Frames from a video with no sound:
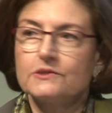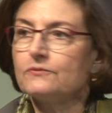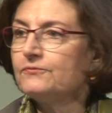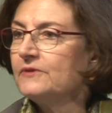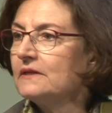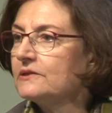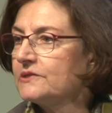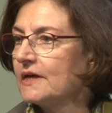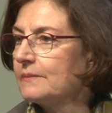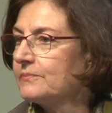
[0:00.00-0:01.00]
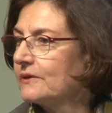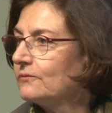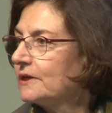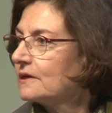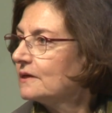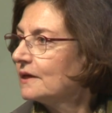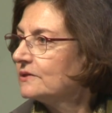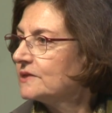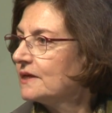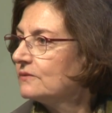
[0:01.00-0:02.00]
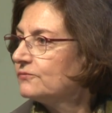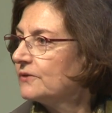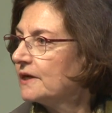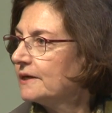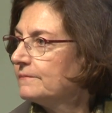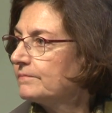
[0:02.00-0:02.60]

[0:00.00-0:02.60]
a phenotype that we can identify.